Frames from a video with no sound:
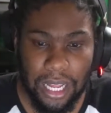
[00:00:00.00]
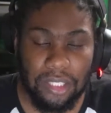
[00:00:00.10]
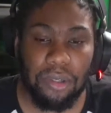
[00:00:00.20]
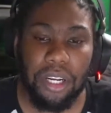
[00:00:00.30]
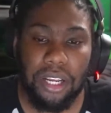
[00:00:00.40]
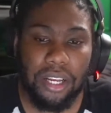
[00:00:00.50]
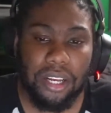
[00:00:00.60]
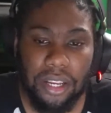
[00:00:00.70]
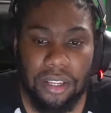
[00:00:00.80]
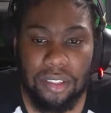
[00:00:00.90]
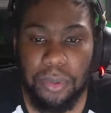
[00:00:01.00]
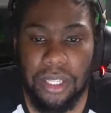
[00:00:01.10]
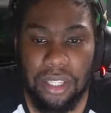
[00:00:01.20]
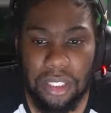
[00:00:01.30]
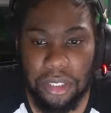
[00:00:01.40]
just wanna, so we
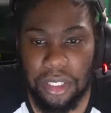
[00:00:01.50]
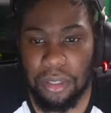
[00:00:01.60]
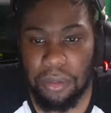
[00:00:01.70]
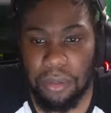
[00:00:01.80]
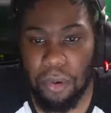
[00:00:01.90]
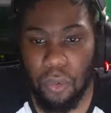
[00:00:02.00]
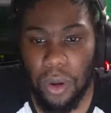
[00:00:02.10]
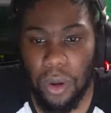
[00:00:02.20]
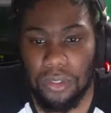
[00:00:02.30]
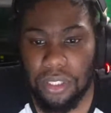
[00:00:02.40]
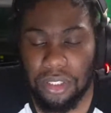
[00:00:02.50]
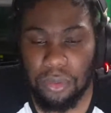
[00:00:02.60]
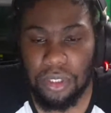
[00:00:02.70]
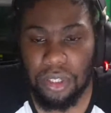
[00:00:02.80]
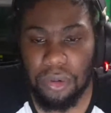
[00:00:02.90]
can touch on this a bit more. Wales
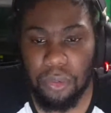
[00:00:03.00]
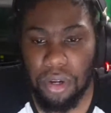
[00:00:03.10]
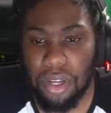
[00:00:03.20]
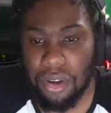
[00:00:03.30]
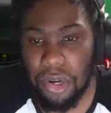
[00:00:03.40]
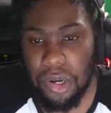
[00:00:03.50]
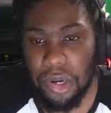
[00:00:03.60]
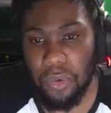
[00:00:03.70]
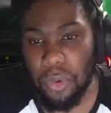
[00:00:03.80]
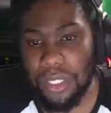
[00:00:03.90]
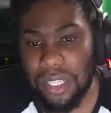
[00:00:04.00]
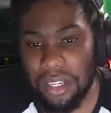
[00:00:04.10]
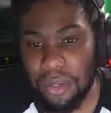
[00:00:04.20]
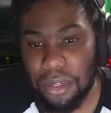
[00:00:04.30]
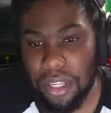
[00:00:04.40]
versus Switzerland. What are we
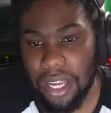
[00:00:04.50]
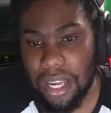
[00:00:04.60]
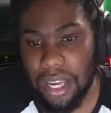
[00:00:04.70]
saying? Do you